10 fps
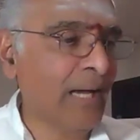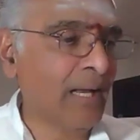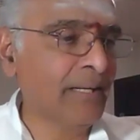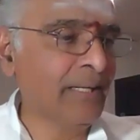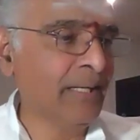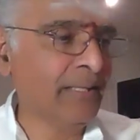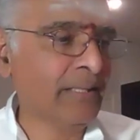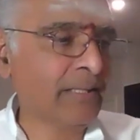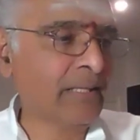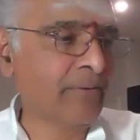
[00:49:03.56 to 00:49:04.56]
we
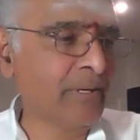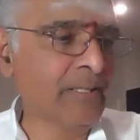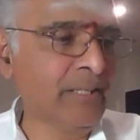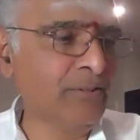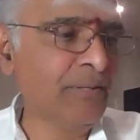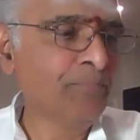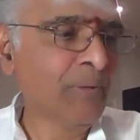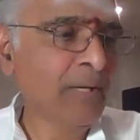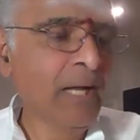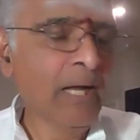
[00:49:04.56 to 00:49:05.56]
already covered this.
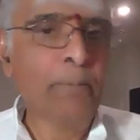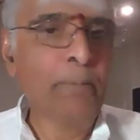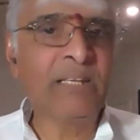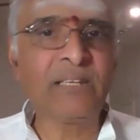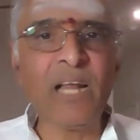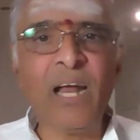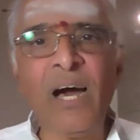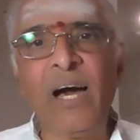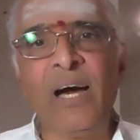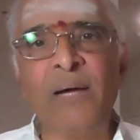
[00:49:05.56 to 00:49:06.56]

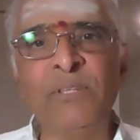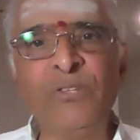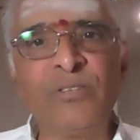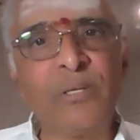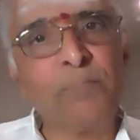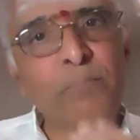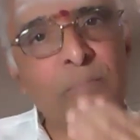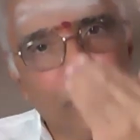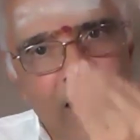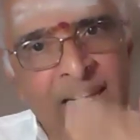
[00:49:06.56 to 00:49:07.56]
Mitraha means
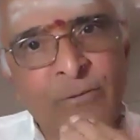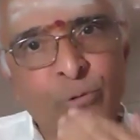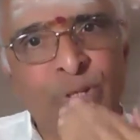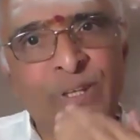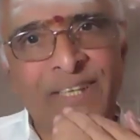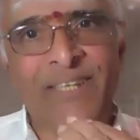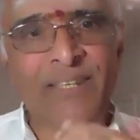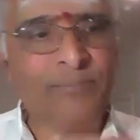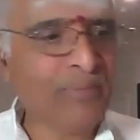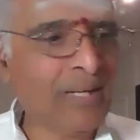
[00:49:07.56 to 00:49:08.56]

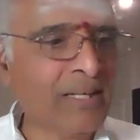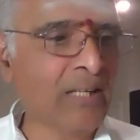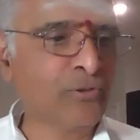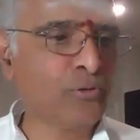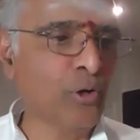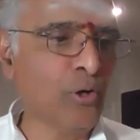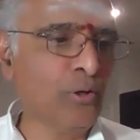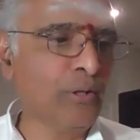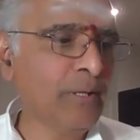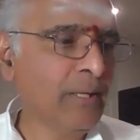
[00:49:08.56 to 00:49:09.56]
Pranavrutti and
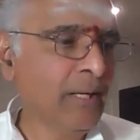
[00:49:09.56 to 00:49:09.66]
also